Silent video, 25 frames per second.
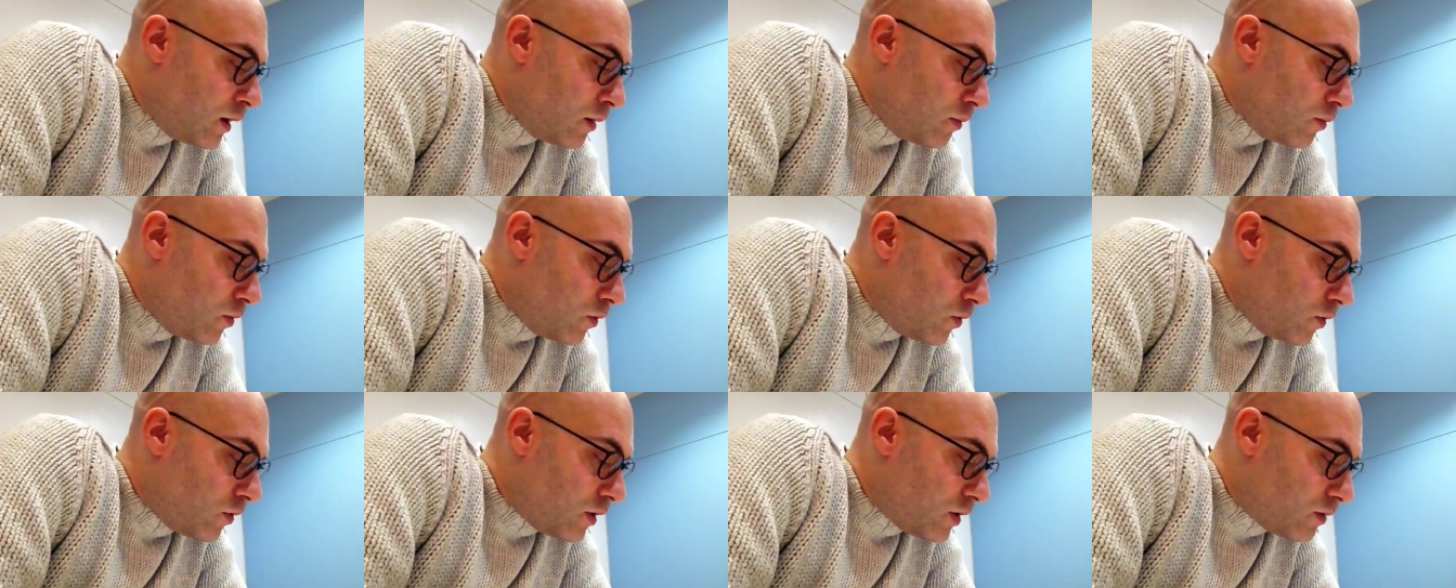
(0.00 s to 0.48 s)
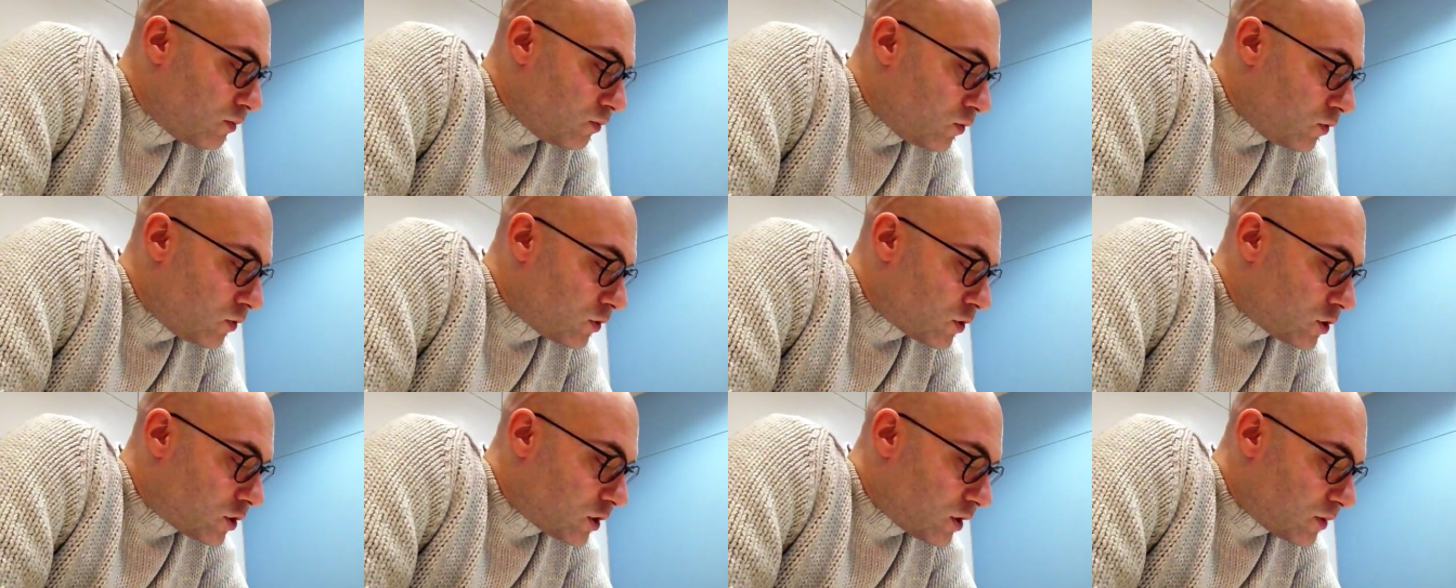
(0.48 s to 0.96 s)
More and
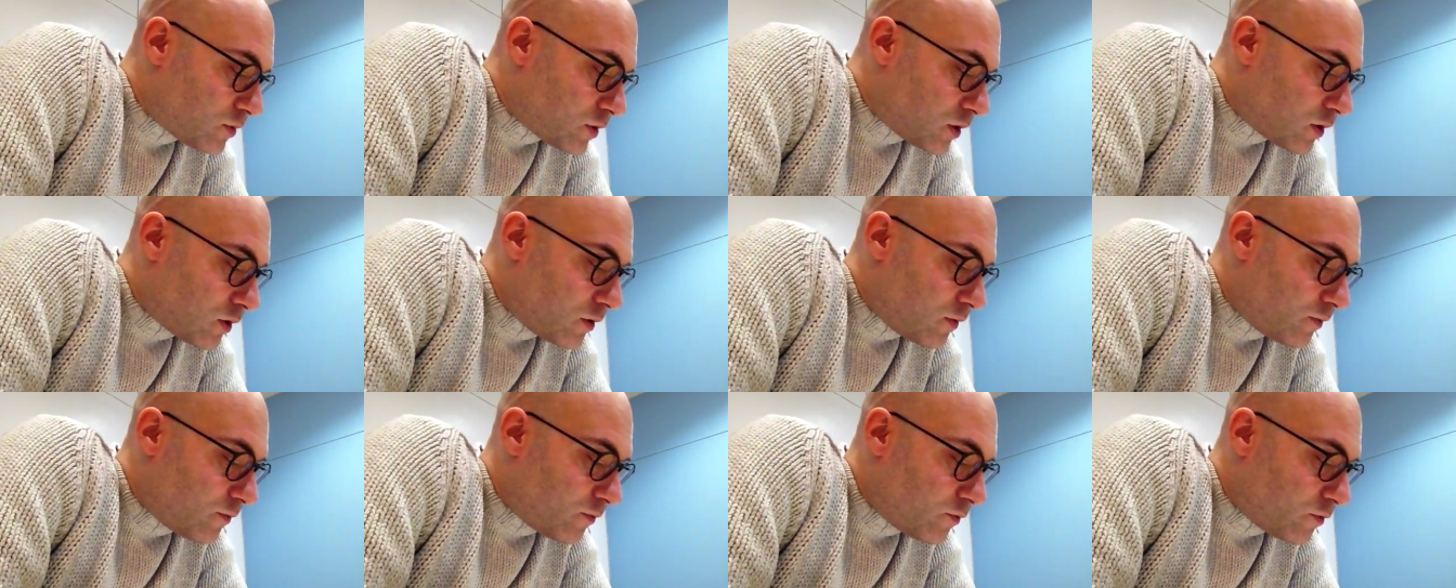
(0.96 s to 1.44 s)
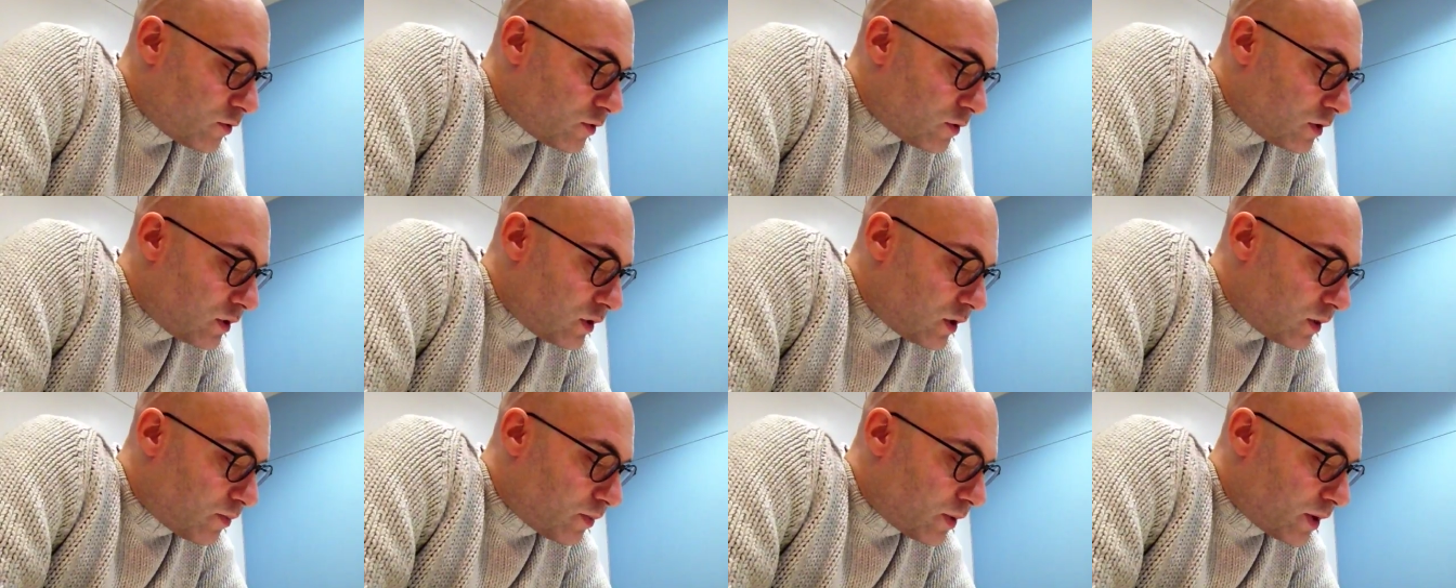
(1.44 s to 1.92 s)
more shops are
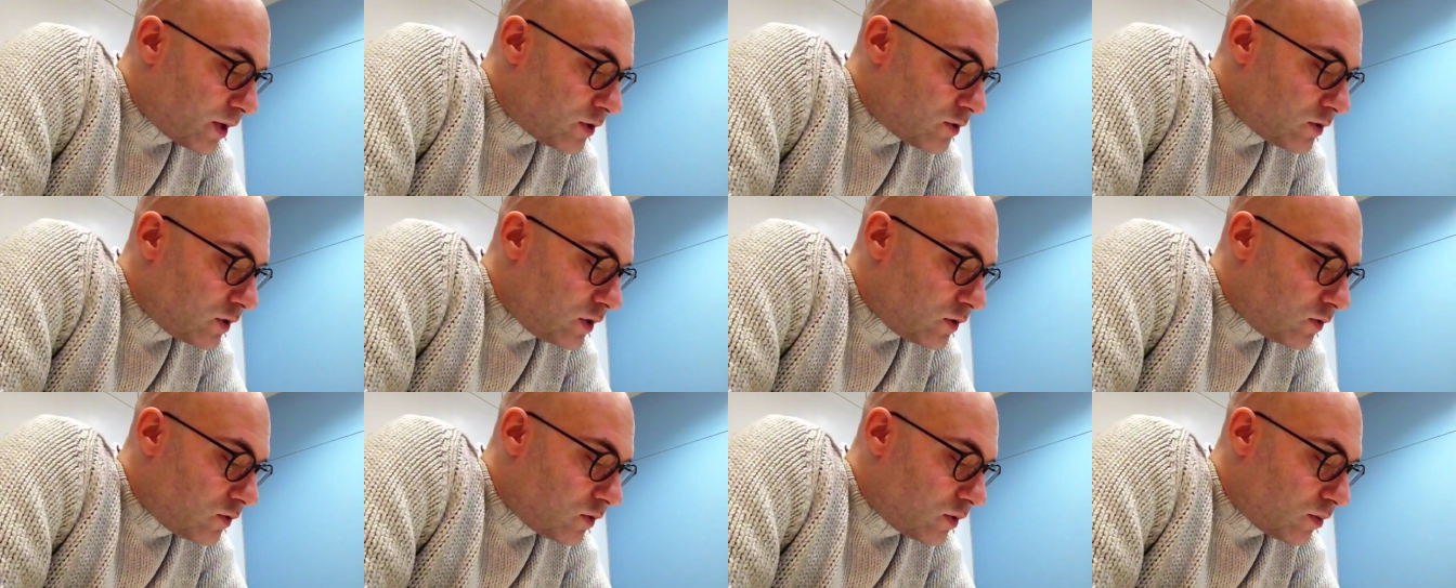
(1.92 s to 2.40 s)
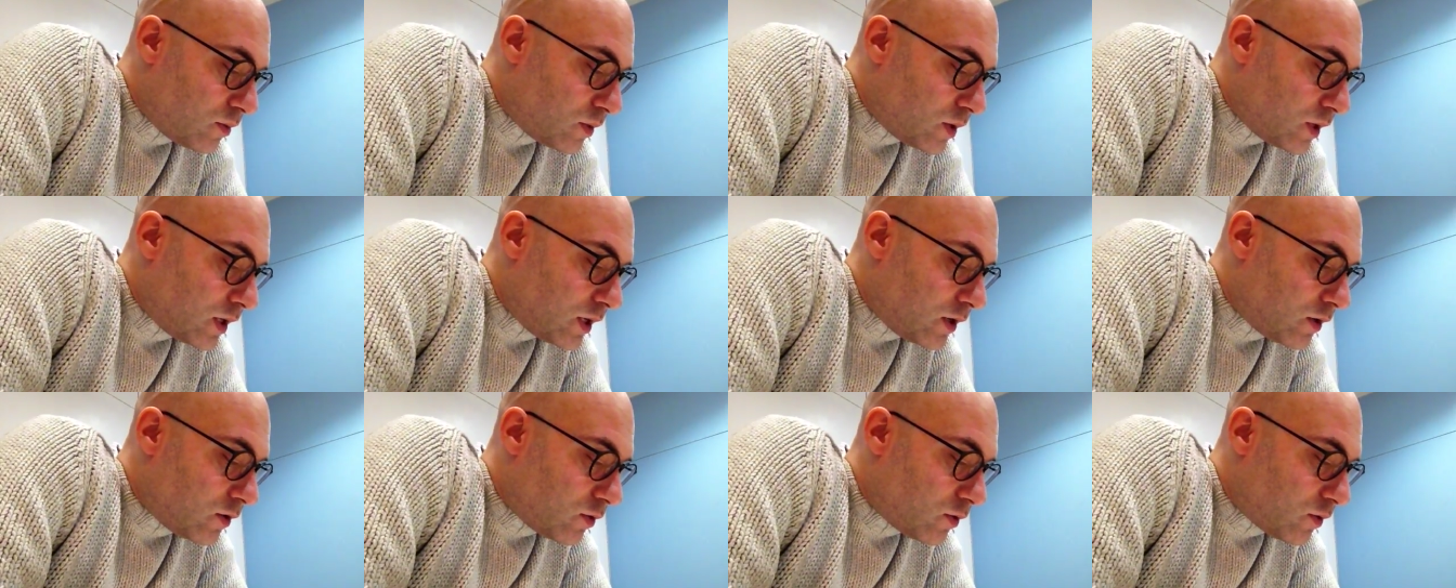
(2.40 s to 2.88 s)
converting their place into a
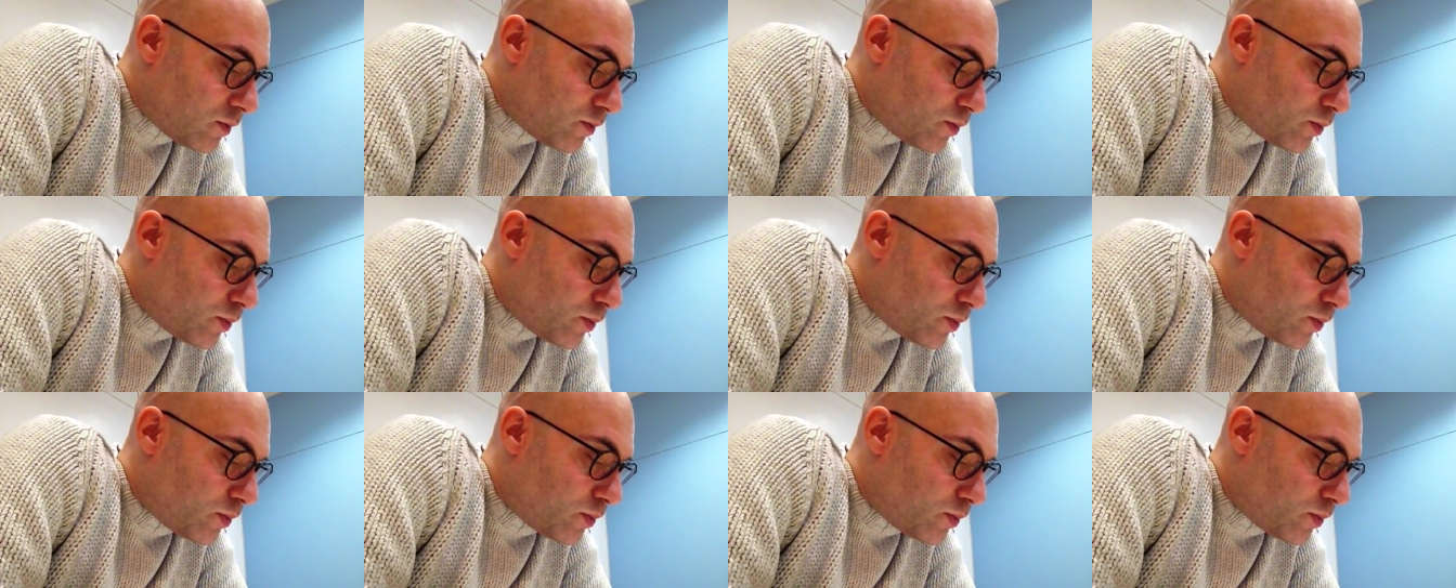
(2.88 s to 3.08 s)
millennial